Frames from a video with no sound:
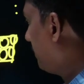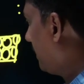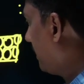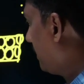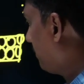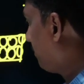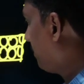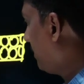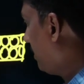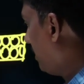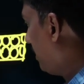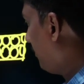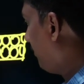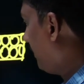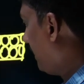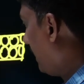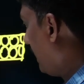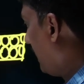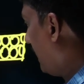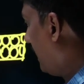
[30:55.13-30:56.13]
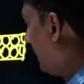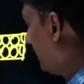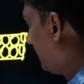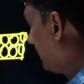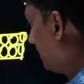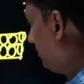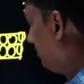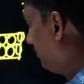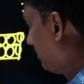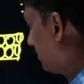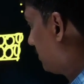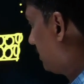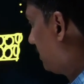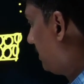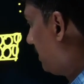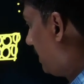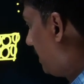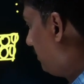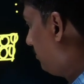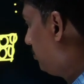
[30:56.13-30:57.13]
made up of atoms.
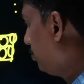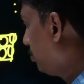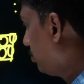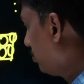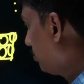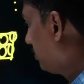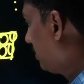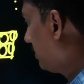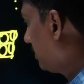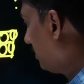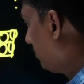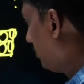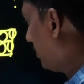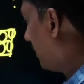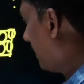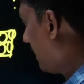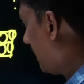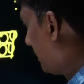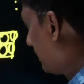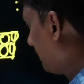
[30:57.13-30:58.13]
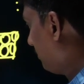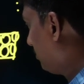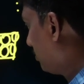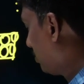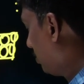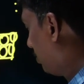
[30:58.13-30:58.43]
I am using the word atoms